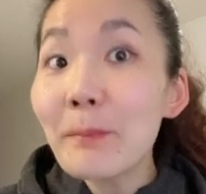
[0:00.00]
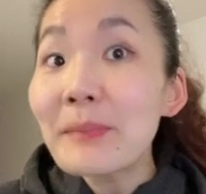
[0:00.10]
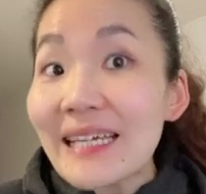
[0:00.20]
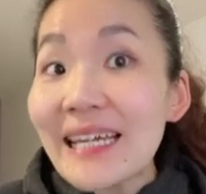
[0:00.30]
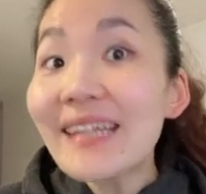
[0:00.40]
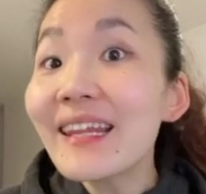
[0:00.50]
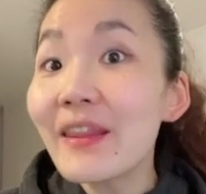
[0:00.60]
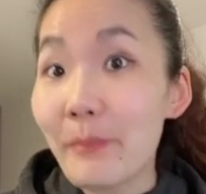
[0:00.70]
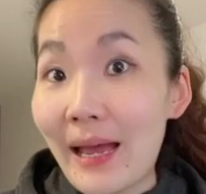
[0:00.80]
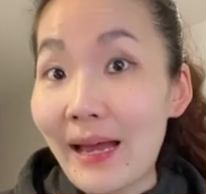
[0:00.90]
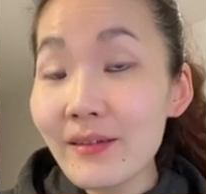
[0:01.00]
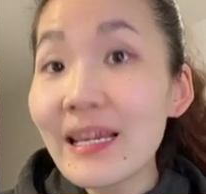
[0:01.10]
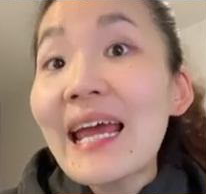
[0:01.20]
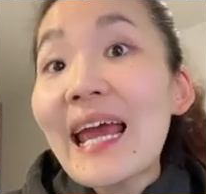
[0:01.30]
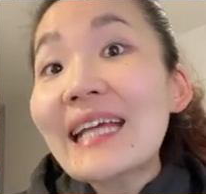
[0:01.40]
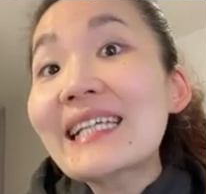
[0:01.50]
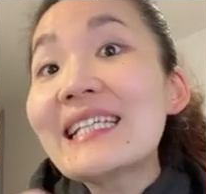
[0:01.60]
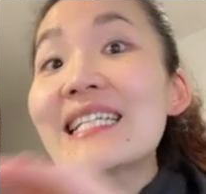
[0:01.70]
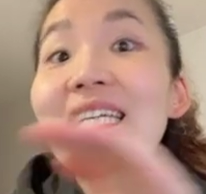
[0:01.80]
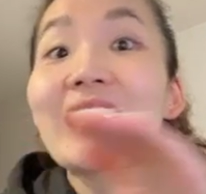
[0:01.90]
began in the past and
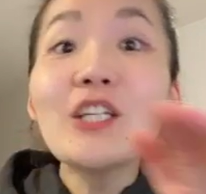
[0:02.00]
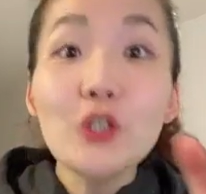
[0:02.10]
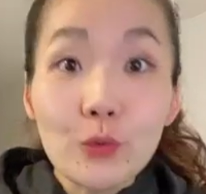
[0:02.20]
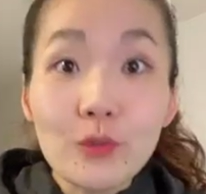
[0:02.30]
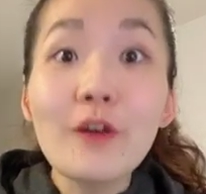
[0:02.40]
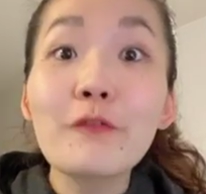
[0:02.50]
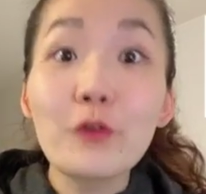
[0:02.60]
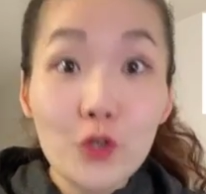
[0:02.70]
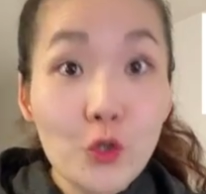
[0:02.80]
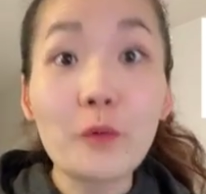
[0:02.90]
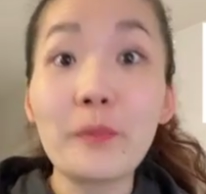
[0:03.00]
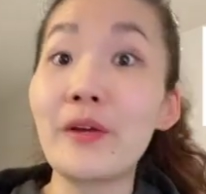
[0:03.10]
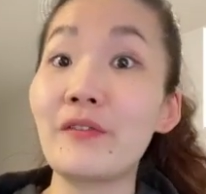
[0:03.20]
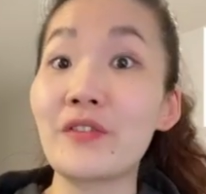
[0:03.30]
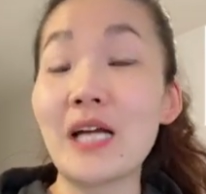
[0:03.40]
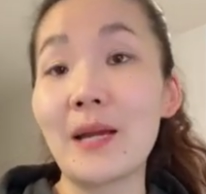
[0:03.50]
continued for a short period of time.